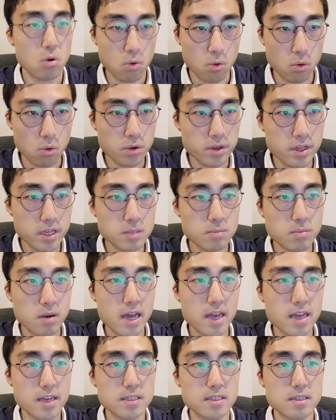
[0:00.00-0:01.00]
All these
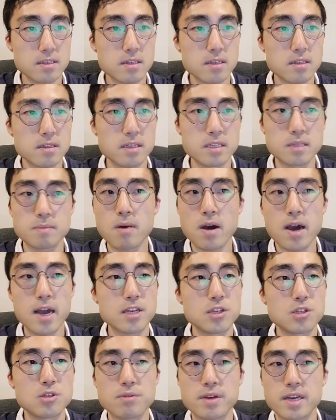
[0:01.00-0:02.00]
players,
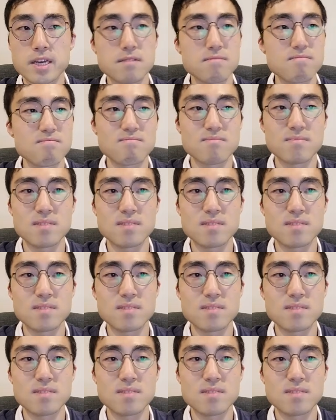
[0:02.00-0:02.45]
despite doing